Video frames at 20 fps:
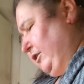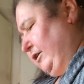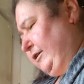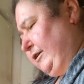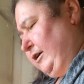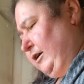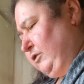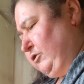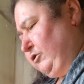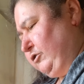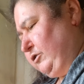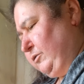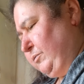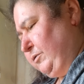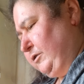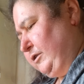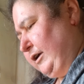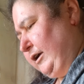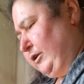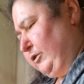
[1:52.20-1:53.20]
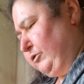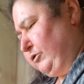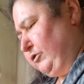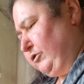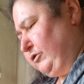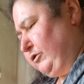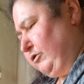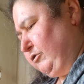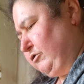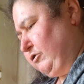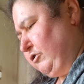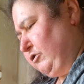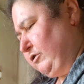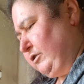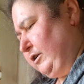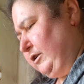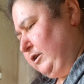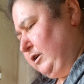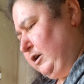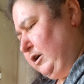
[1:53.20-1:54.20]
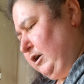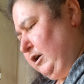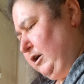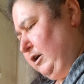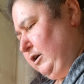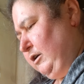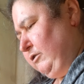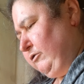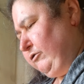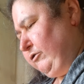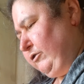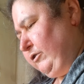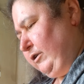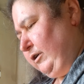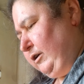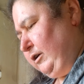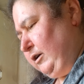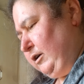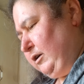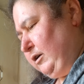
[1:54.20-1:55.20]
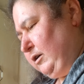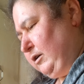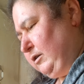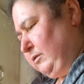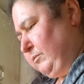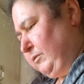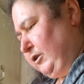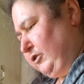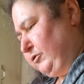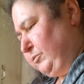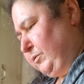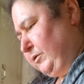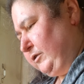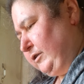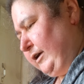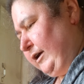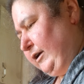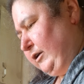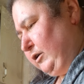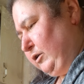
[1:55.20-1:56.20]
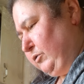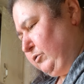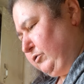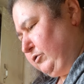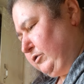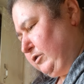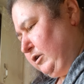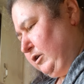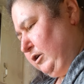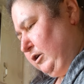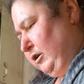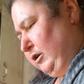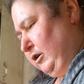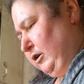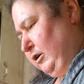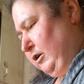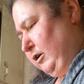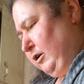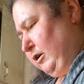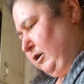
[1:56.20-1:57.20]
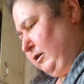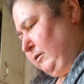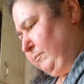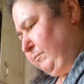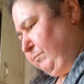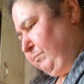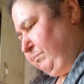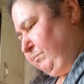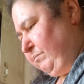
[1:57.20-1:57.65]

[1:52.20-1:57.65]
I can't because the potatoes are still cooking for the uh, mashed potatoes. Um,